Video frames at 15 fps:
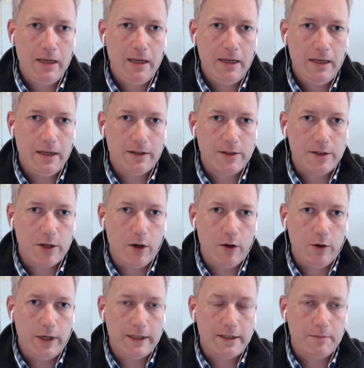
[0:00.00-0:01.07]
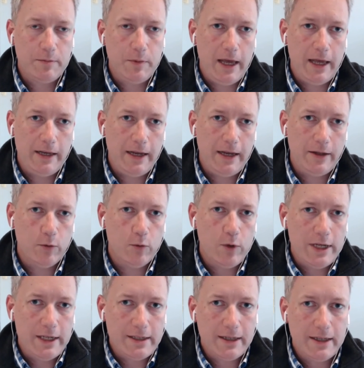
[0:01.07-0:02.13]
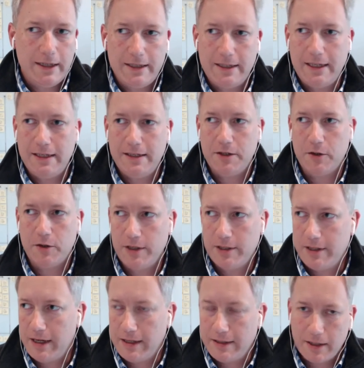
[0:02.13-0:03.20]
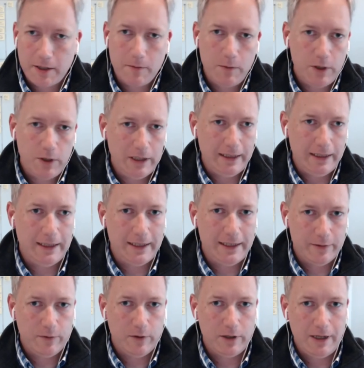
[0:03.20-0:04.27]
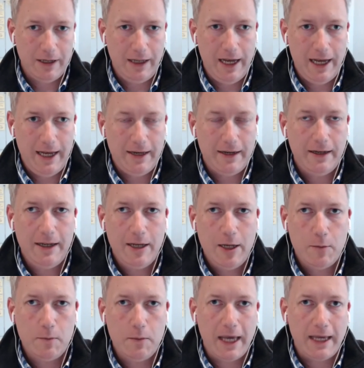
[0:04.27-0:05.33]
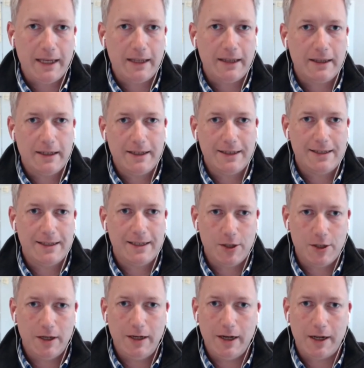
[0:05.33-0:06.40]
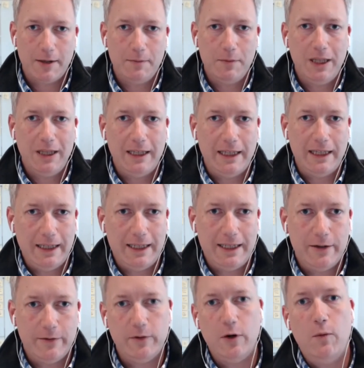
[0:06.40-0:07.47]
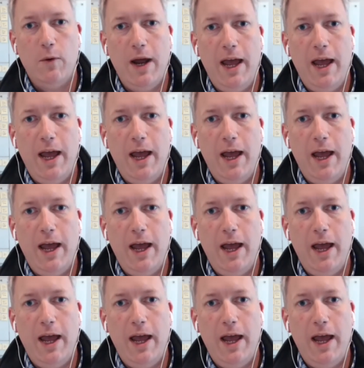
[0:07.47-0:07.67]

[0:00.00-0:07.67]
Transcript: And so and the reason that it's easier is that it's a completely different client making the decision in a completely different way.